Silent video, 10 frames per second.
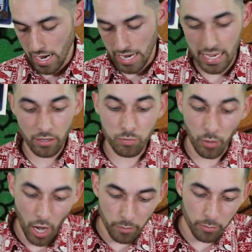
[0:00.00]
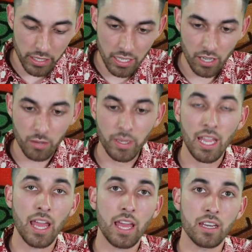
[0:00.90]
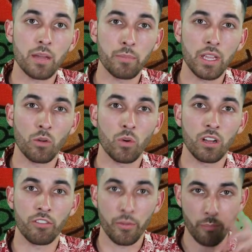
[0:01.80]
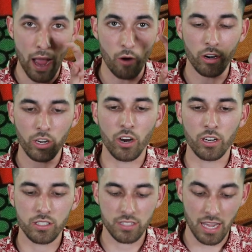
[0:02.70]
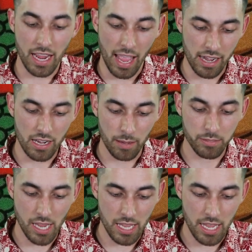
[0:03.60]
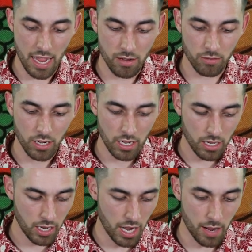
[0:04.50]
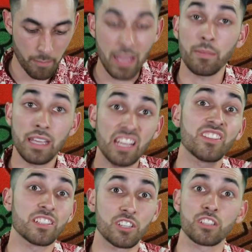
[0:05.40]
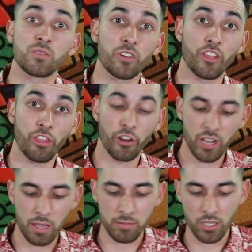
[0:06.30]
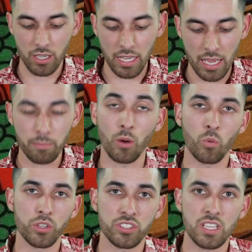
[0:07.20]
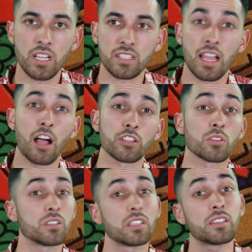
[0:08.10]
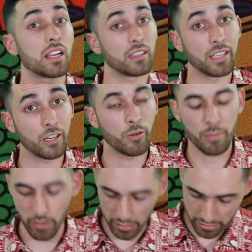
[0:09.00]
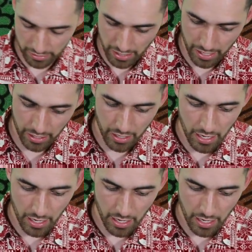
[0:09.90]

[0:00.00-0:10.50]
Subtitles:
He is probably going to end up being one of the power cards that I end up taking out. Maybe even just for the 3rd Imduk again, but we'll see, because I also did take Link Karibo out this deck.